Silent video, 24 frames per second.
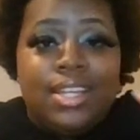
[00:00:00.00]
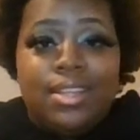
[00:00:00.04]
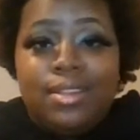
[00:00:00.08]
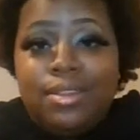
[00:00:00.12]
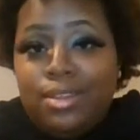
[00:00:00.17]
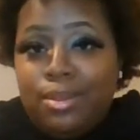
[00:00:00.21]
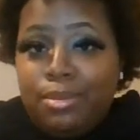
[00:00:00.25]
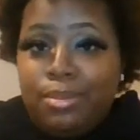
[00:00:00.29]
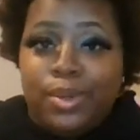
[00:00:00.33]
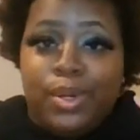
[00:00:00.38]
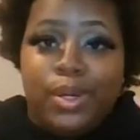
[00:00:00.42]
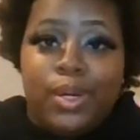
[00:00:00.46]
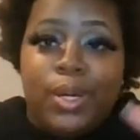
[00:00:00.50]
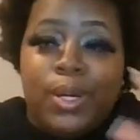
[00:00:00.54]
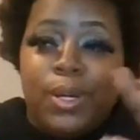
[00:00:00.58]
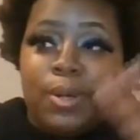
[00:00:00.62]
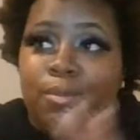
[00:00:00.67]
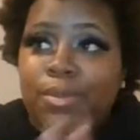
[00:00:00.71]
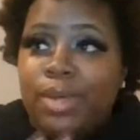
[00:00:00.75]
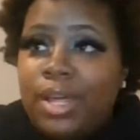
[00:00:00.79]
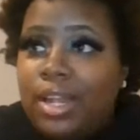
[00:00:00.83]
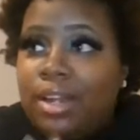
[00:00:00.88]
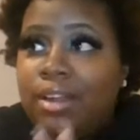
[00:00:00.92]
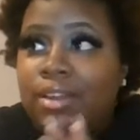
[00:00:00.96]
The bomb.
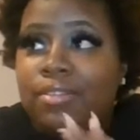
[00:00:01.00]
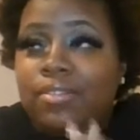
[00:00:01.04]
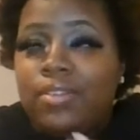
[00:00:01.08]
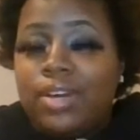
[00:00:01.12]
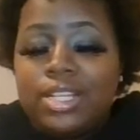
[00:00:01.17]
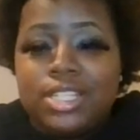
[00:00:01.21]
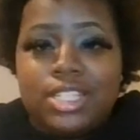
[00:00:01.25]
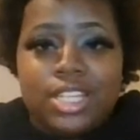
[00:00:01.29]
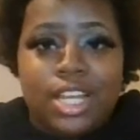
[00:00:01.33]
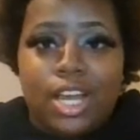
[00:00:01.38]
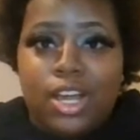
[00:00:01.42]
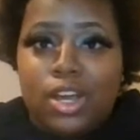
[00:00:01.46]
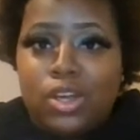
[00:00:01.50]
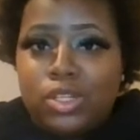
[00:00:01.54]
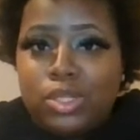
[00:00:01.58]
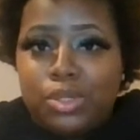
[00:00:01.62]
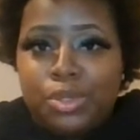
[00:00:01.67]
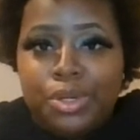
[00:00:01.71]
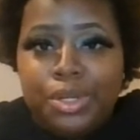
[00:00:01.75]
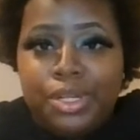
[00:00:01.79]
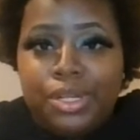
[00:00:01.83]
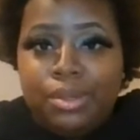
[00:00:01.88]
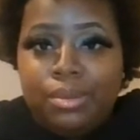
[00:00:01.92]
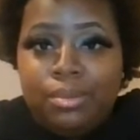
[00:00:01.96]
I love watching all
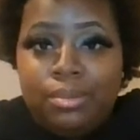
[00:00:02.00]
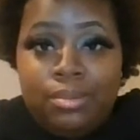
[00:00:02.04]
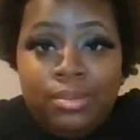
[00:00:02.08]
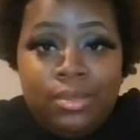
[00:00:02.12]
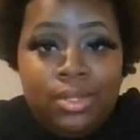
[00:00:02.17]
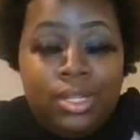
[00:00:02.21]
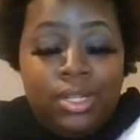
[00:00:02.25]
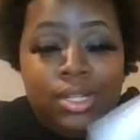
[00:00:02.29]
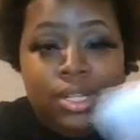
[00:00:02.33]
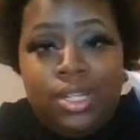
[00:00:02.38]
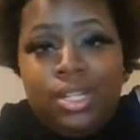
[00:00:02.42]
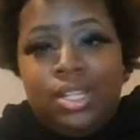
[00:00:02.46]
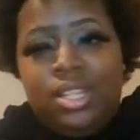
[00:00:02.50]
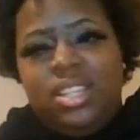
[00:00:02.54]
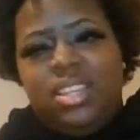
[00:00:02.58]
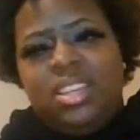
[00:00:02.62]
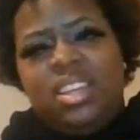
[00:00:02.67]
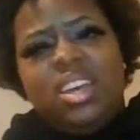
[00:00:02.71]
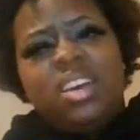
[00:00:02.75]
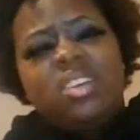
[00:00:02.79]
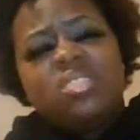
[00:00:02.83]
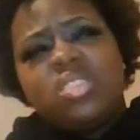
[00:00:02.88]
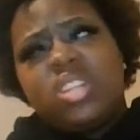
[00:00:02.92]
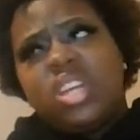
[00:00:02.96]
three of them.
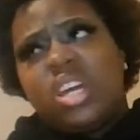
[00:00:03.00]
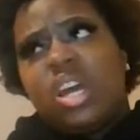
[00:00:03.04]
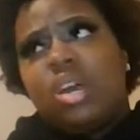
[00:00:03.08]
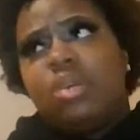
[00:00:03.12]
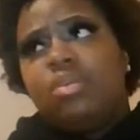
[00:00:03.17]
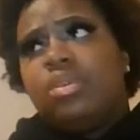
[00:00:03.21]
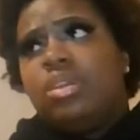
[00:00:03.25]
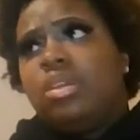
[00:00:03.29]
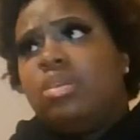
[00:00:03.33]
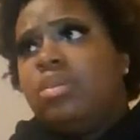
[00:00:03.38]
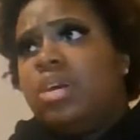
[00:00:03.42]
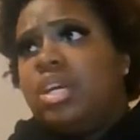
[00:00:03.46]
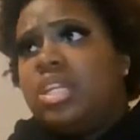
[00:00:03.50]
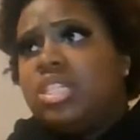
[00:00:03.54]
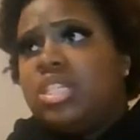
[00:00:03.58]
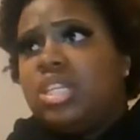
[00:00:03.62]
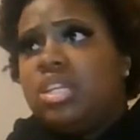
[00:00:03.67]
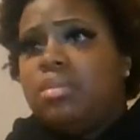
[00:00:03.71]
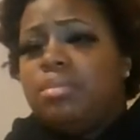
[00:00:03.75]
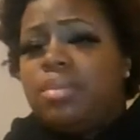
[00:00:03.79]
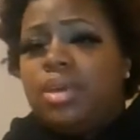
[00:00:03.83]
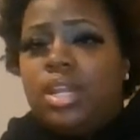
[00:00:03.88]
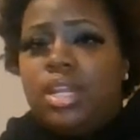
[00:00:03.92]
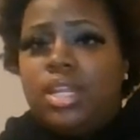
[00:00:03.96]
I don't think I really watch
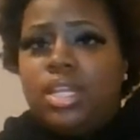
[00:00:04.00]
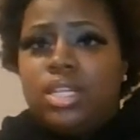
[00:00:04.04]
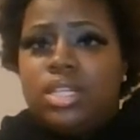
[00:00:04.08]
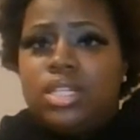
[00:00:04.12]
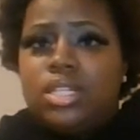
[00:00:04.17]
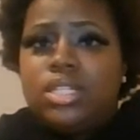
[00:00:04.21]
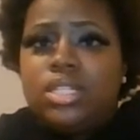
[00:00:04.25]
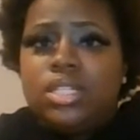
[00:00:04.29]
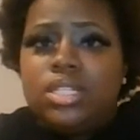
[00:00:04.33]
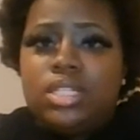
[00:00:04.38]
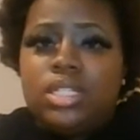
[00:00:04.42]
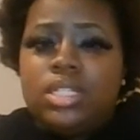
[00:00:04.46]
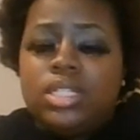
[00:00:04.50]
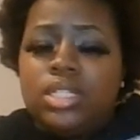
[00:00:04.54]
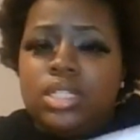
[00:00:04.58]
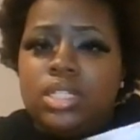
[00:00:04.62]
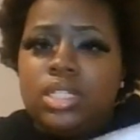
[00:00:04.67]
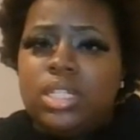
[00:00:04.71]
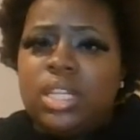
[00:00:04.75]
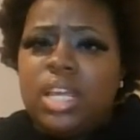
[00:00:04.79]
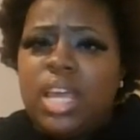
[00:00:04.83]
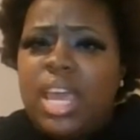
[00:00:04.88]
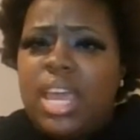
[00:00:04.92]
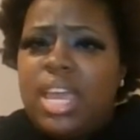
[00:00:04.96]
anybody else.
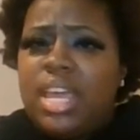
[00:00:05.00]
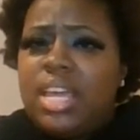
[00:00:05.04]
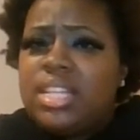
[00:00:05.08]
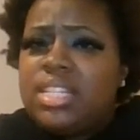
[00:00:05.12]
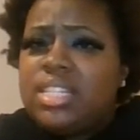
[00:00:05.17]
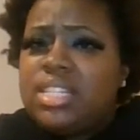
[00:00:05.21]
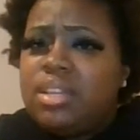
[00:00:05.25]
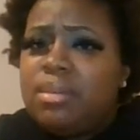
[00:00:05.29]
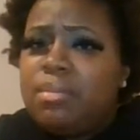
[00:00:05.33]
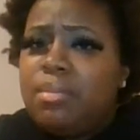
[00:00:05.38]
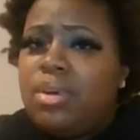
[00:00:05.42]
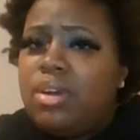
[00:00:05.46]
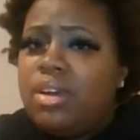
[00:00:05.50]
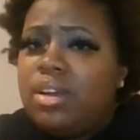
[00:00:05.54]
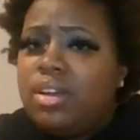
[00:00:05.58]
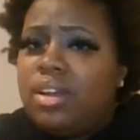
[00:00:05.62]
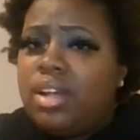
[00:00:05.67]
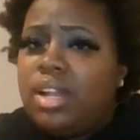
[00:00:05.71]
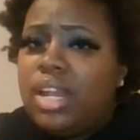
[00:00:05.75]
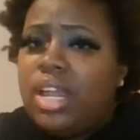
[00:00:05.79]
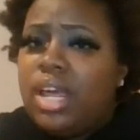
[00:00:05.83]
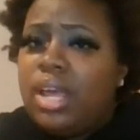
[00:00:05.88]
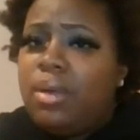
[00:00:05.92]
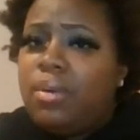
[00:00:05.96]
ASMR, I
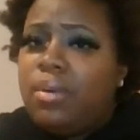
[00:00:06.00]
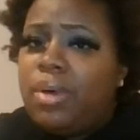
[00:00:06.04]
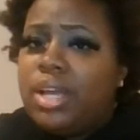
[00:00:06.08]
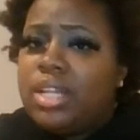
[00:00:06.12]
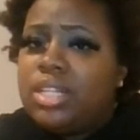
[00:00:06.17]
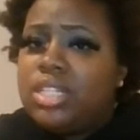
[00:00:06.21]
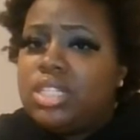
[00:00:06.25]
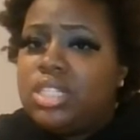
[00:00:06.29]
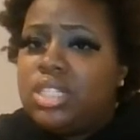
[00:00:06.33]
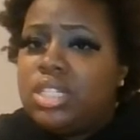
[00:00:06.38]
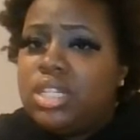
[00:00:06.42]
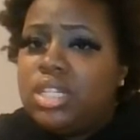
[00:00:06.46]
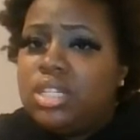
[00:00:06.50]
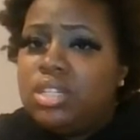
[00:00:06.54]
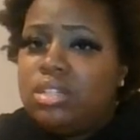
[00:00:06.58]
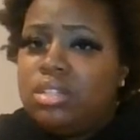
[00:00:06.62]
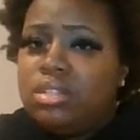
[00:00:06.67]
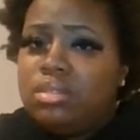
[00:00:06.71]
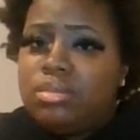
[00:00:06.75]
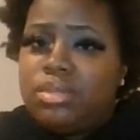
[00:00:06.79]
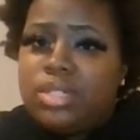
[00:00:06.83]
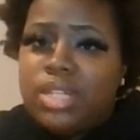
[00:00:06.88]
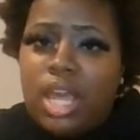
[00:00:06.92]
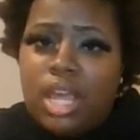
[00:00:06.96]
like
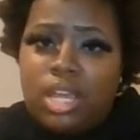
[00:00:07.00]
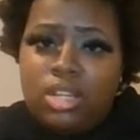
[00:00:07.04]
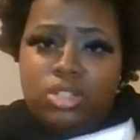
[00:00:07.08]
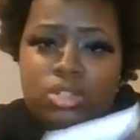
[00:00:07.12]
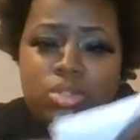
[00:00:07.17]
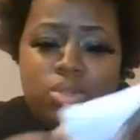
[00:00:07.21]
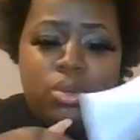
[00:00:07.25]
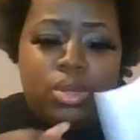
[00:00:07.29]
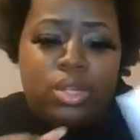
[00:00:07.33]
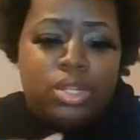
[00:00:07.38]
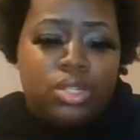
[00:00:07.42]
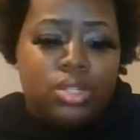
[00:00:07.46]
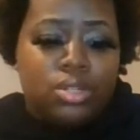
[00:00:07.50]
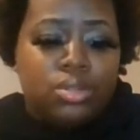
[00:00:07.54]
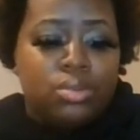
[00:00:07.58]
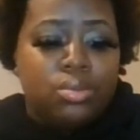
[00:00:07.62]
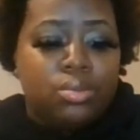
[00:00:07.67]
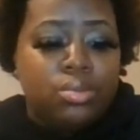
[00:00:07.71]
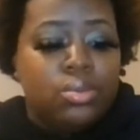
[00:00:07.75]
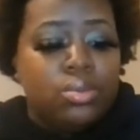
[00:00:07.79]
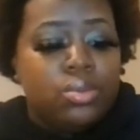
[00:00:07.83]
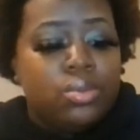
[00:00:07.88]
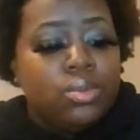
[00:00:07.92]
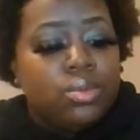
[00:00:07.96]
watching Zach Joy too.